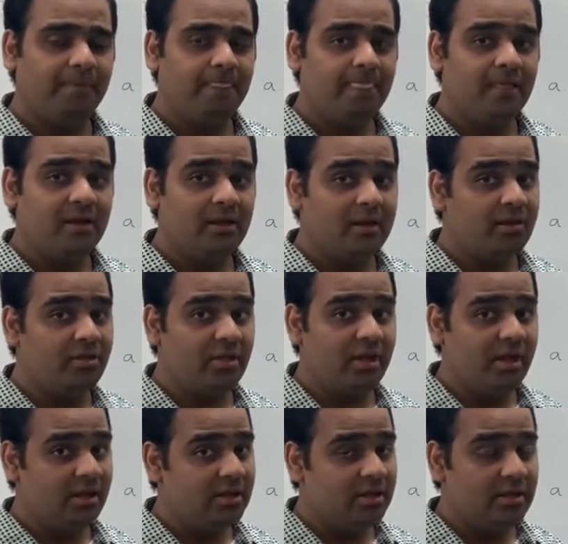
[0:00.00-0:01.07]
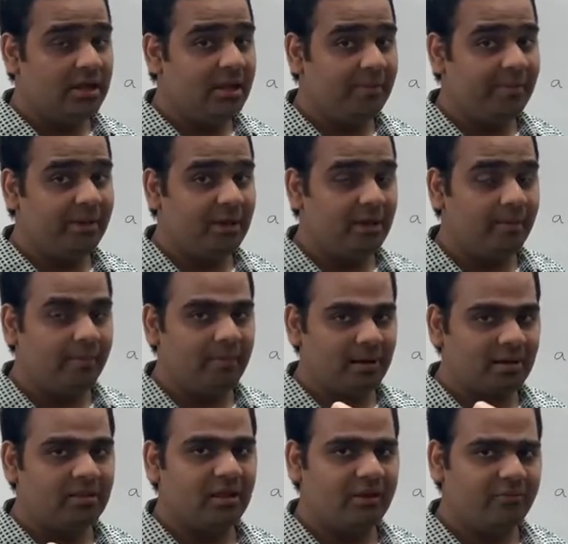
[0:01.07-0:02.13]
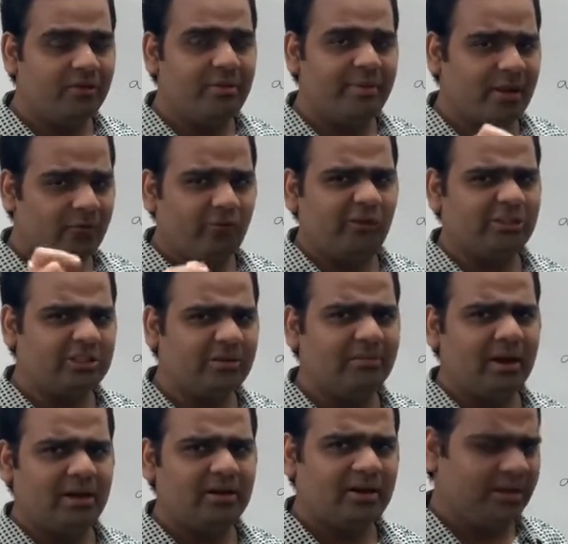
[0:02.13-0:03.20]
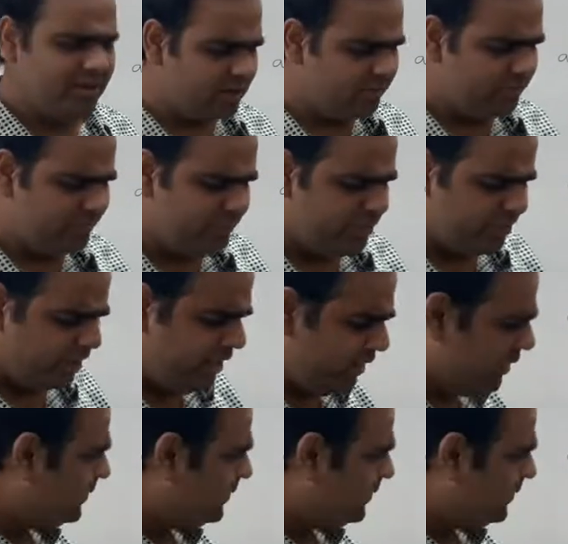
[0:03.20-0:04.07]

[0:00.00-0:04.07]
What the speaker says: is a leap year, but there will be a question mark later, we will see it.